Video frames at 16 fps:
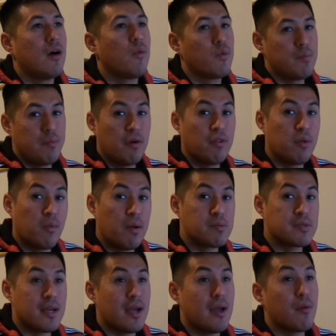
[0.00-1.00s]
We build the
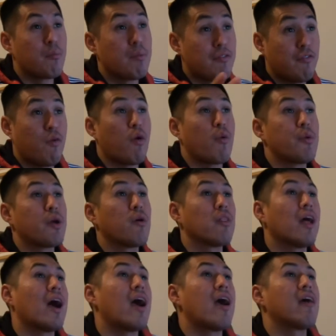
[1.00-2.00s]
website. Before we go
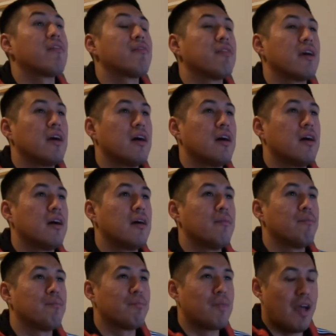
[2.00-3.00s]
live,
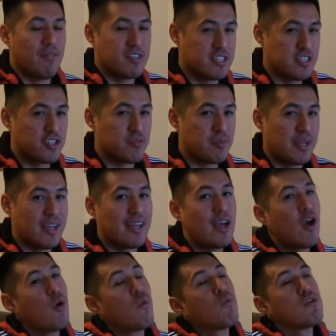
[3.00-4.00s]
they have a decision to make.
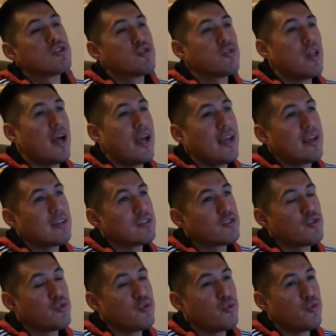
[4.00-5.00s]
Would you like
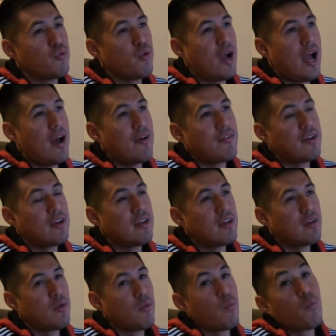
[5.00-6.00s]
to have it
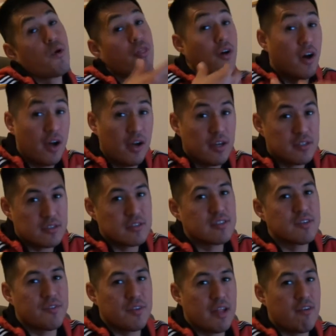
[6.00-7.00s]
with us,
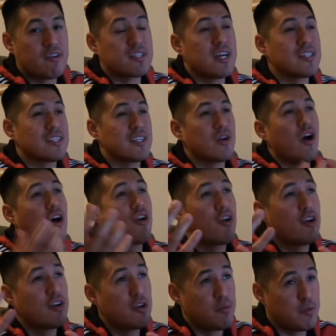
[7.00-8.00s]
Symphony Advertising, on
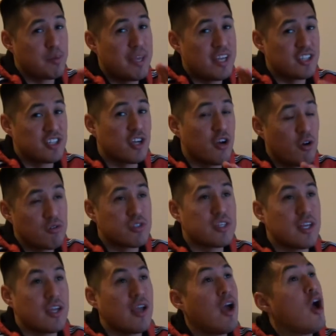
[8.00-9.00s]
our WP Engine
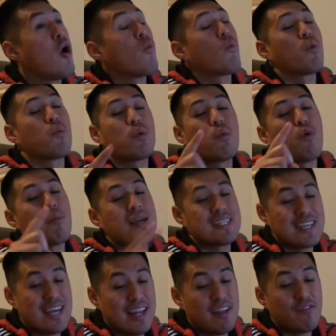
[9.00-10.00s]
hosting, where we will
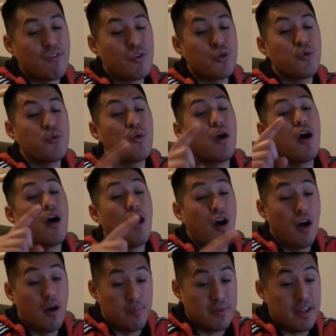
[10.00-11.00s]
maintain it for you,
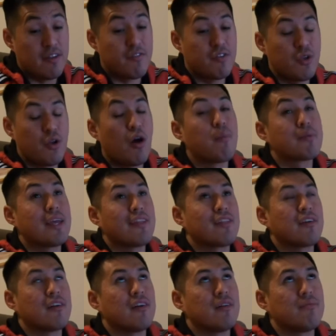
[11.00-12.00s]
update it for you, update
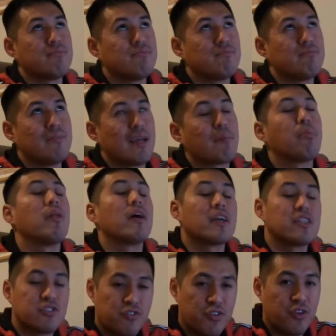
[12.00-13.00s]
the like
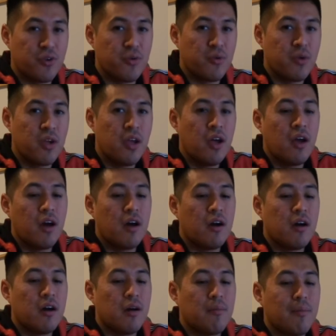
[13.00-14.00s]
plugins for you,
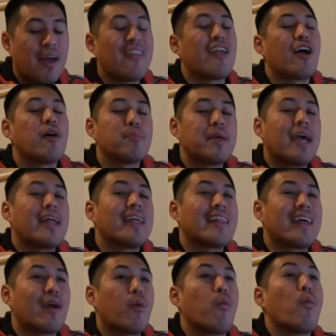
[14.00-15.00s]
and then update any
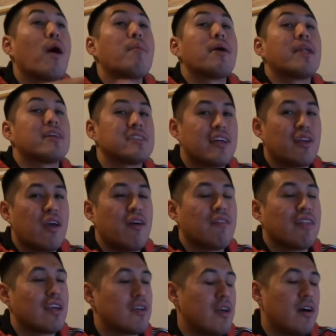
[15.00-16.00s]
like web edits that you have.
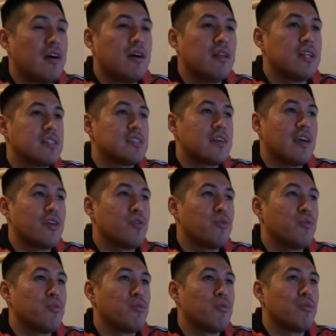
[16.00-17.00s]
Like let's say
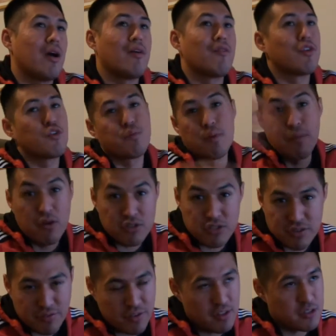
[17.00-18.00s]
you have a new
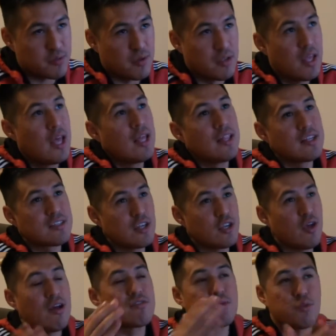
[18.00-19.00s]
promotion for this one. Let's say
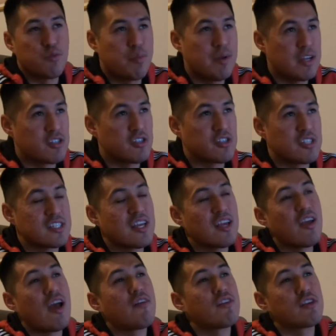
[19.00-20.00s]
you have some new pictures. Let's say
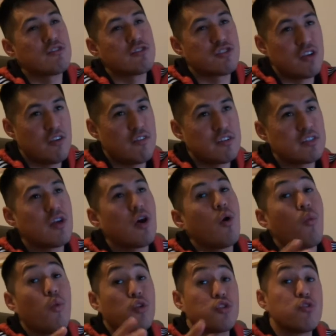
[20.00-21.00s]
you have a new service.
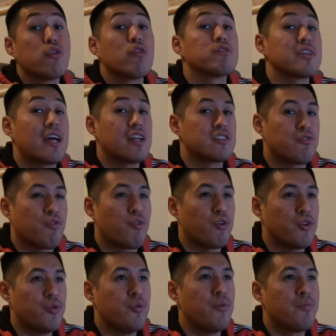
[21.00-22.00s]
We'll do those edits for
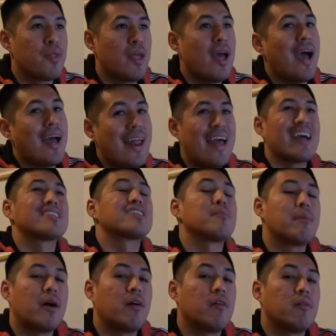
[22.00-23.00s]
you at X
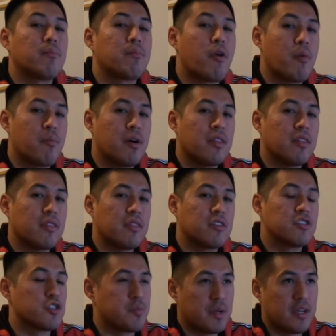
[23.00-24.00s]
amount per month,
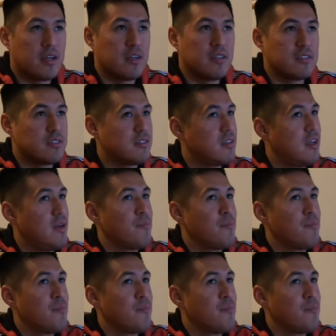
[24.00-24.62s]
just because